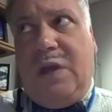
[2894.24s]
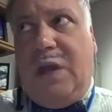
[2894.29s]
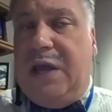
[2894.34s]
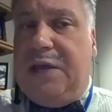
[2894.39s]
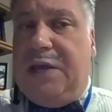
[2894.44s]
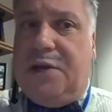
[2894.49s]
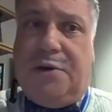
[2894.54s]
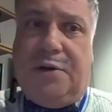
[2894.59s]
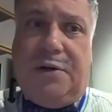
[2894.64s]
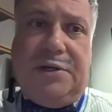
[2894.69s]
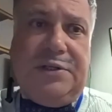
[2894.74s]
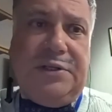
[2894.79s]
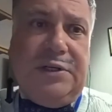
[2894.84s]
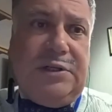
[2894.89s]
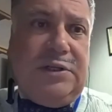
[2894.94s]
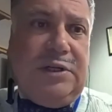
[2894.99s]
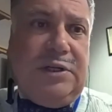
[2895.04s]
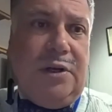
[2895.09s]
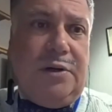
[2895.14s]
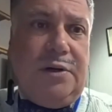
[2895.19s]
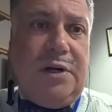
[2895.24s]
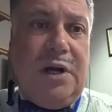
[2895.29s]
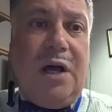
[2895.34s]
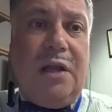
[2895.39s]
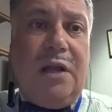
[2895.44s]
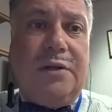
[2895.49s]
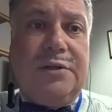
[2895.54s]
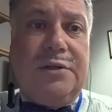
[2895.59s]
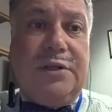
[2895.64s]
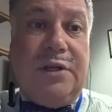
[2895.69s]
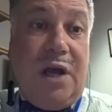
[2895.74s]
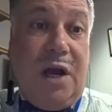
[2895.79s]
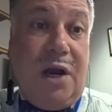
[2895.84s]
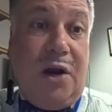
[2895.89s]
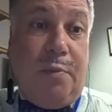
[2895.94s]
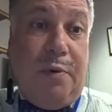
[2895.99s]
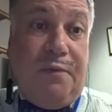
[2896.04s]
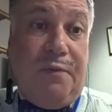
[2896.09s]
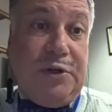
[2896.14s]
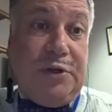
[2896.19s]
$800 to $1,600 to hire
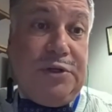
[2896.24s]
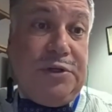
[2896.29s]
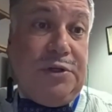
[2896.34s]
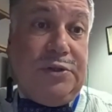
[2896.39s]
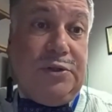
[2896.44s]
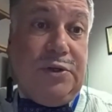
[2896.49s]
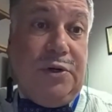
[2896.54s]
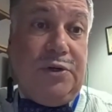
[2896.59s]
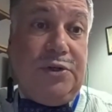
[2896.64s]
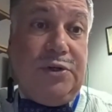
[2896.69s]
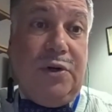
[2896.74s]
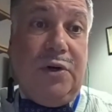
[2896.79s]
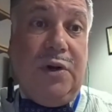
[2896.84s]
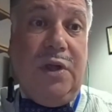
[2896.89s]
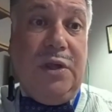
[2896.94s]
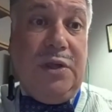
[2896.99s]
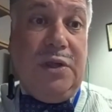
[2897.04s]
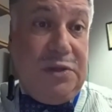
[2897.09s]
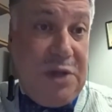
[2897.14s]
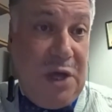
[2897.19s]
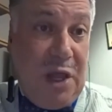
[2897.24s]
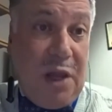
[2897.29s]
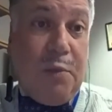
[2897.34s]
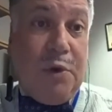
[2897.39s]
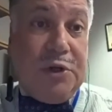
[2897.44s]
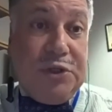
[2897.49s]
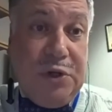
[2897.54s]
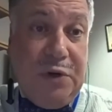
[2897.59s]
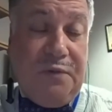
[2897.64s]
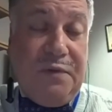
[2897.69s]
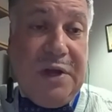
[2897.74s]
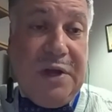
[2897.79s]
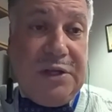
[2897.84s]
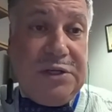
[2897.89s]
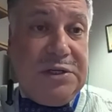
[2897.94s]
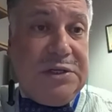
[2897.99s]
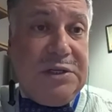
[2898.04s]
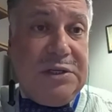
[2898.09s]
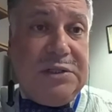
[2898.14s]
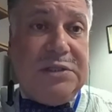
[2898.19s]
a professional searcher. Tell them what your
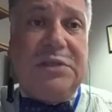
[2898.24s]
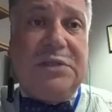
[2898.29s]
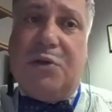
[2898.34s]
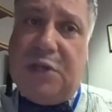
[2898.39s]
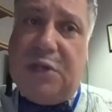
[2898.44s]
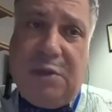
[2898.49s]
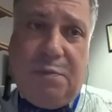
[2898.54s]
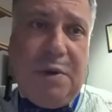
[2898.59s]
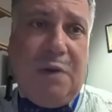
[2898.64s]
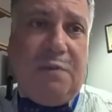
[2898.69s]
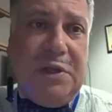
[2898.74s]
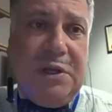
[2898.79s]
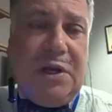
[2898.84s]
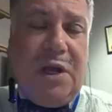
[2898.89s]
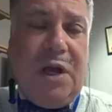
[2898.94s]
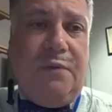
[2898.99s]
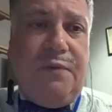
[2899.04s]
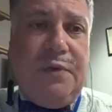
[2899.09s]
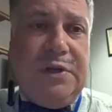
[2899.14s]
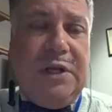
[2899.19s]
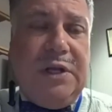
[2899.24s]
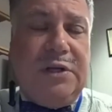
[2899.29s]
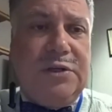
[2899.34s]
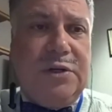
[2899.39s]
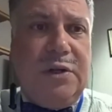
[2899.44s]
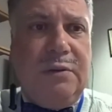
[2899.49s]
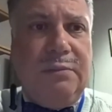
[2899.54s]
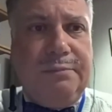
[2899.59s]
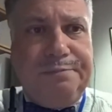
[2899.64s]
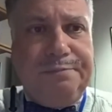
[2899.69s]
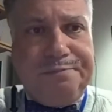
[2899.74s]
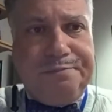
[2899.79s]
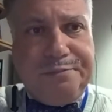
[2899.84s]
invention is. They'll keep everything confidential.